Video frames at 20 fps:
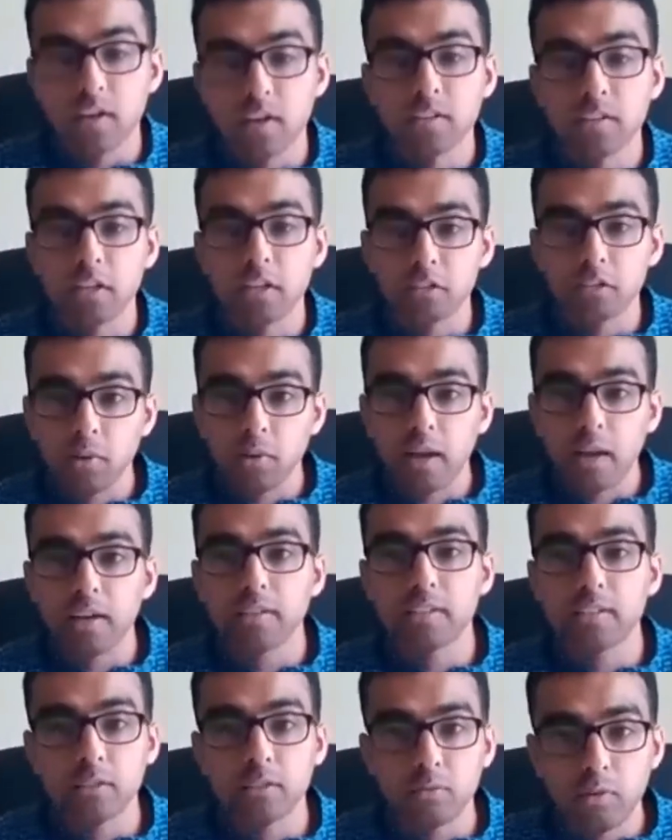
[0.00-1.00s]

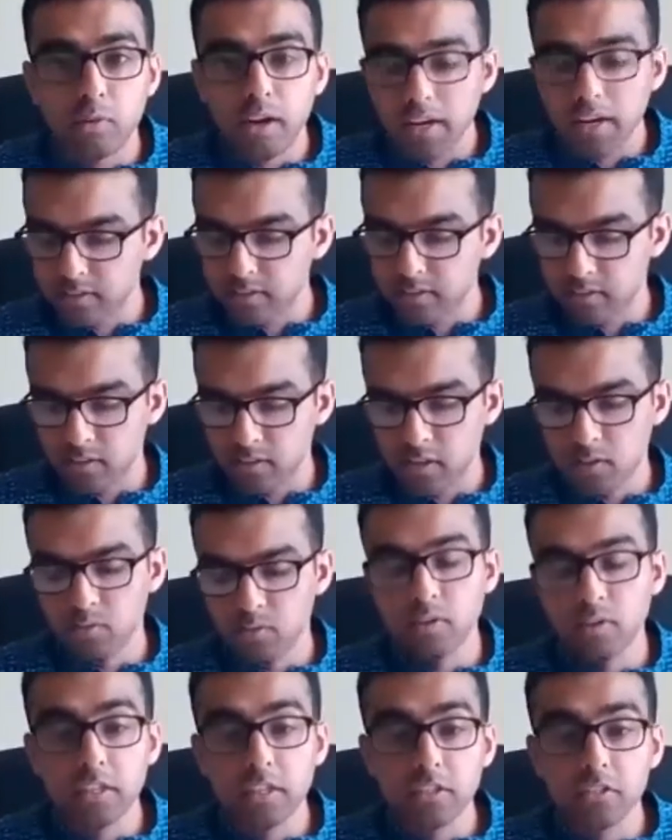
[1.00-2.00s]
sexuality, race,
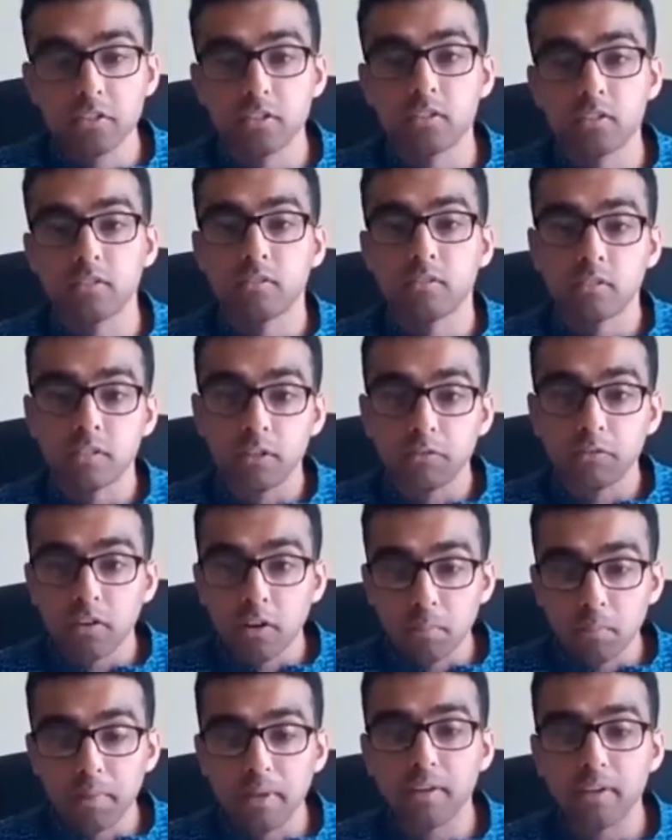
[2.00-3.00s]
religion,
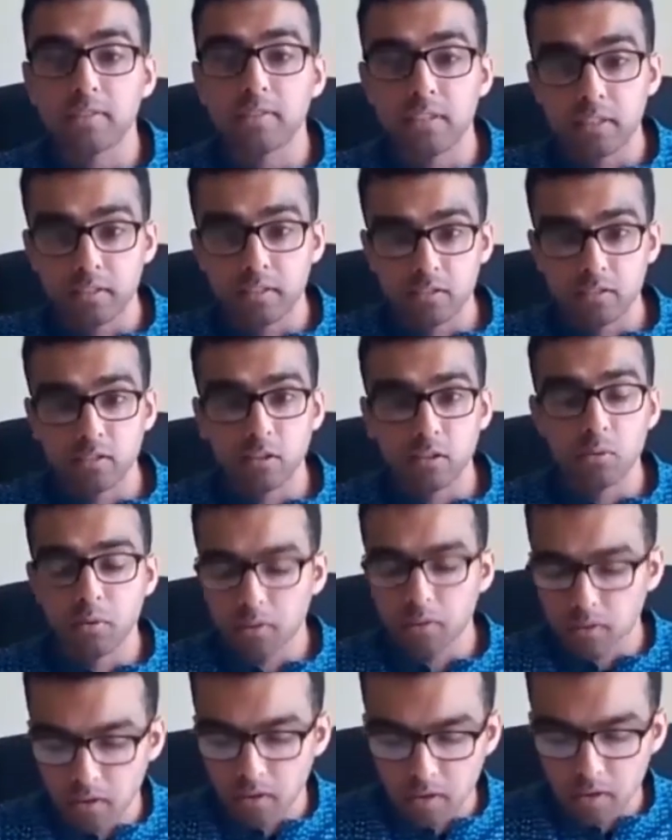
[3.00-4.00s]
different abilities, and so
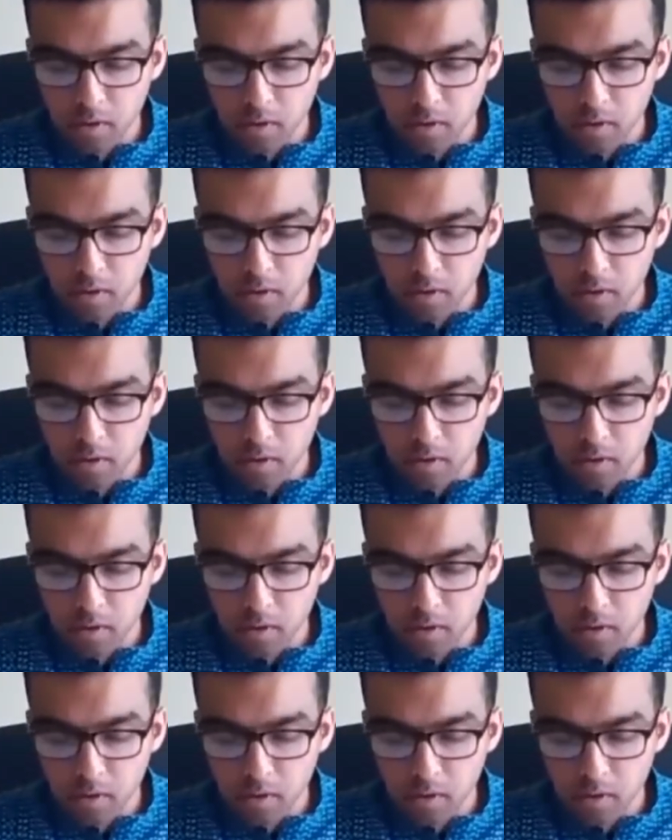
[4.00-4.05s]
on.